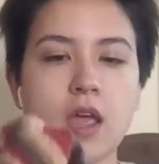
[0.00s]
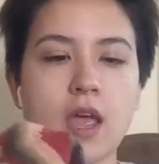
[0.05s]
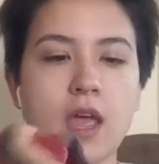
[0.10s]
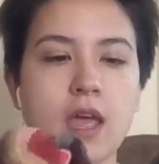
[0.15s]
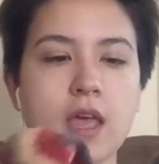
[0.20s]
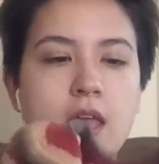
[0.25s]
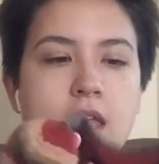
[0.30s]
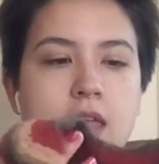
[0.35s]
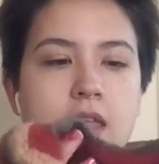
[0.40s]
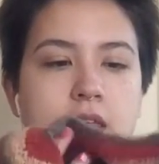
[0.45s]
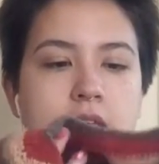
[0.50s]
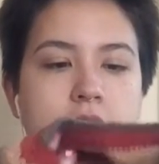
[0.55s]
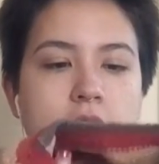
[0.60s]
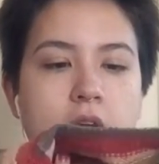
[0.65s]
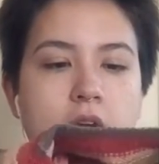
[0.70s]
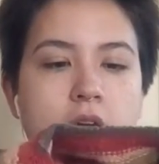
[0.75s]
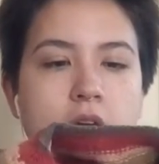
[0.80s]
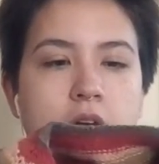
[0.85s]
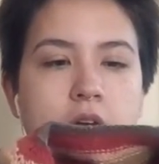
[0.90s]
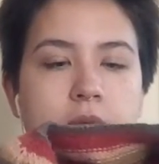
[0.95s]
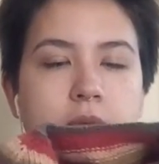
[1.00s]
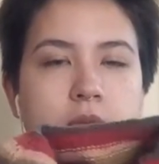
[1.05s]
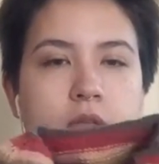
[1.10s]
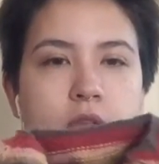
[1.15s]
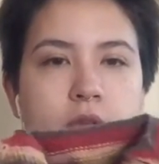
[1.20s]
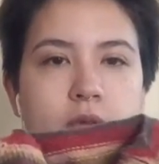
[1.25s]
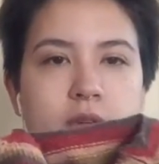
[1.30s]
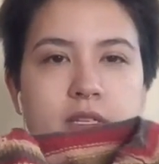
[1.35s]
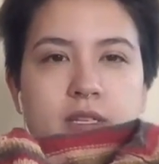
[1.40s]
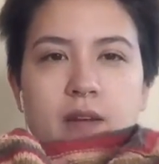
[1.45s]
And the
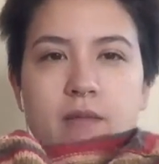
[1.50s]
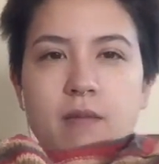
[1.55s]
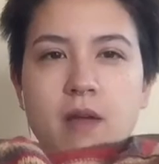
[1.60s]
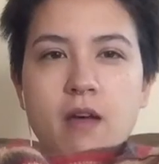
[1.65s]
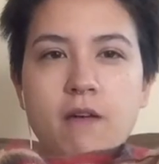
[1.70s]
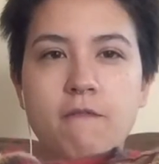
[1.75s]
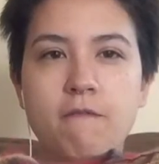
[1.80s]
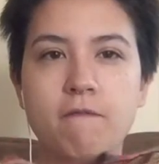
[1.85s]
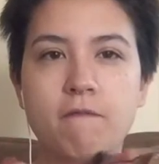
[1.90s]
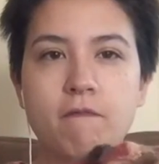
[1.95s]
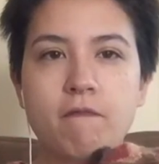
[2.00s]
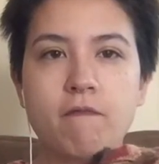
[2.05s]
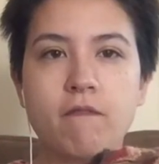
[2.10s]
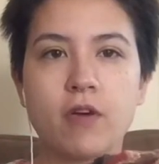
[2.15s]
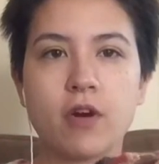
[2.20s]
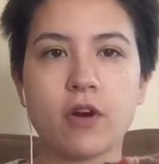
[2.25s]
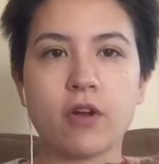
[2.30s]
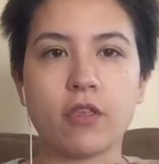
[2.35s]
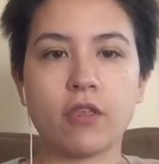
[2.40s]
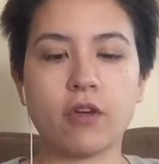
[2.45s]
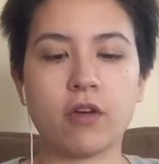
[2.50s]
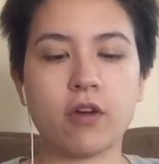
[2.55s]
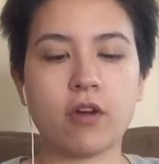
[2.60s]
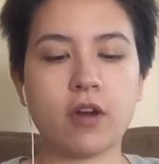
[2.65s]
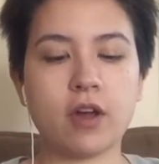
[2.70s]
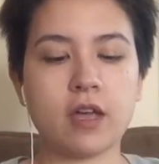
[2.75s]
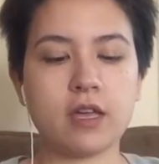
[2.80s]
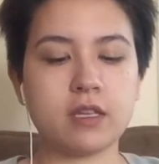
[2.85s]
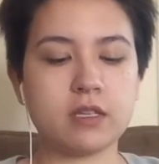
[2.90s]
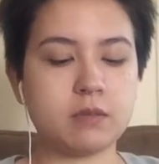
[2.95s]
only reason I'm not
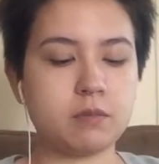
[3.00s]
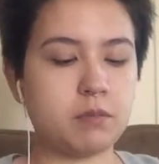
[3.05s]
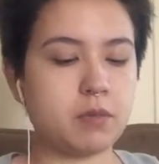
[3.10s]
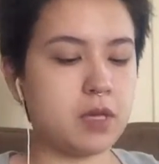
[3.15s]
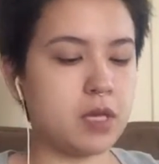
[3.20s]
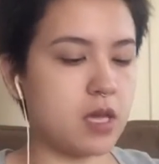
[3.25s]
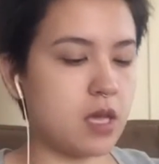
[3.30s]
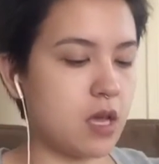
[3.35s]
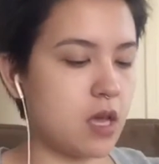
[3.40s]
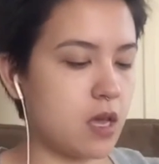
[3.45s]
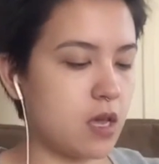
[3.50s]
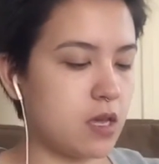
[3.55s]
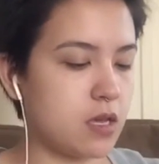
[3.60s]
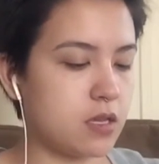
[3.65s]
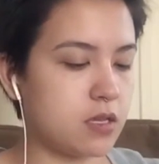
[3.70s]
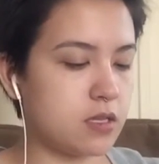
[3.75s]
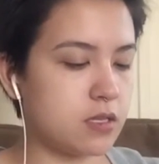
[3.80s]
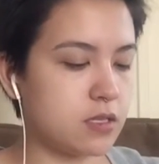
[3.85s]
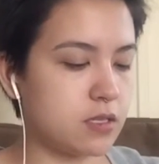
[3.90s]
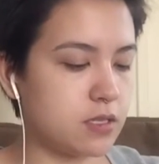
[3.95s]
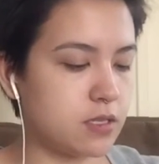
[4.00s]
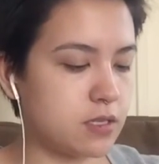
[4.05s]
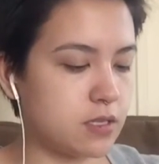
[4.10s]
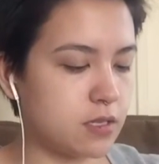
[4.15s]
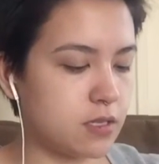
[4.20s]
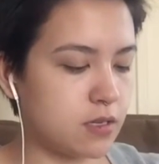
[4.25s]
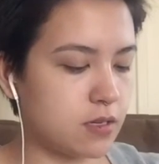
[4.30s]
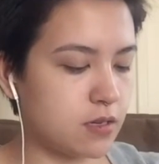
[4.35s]
further is because